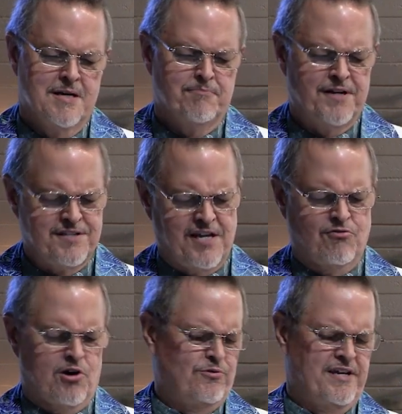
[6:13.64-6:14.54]
But as they
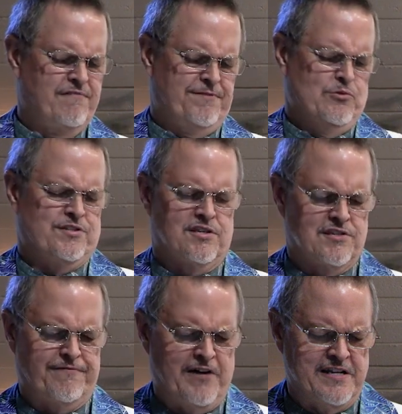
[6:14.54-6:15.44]
grow, the influences
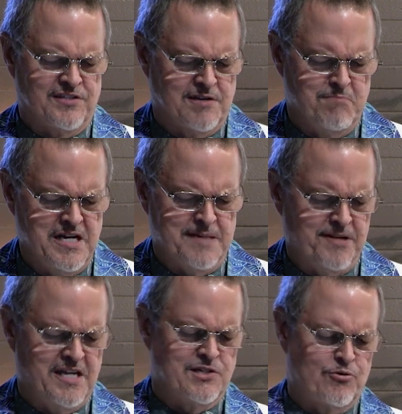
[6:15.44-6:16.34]
of friends and media
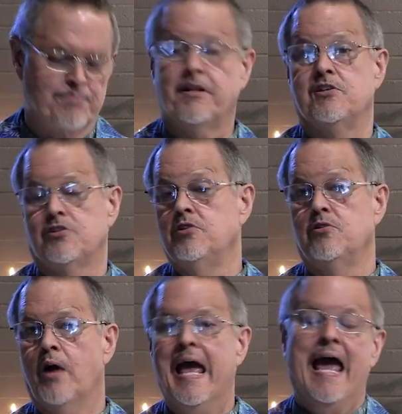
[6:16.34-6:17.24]
begin to replace you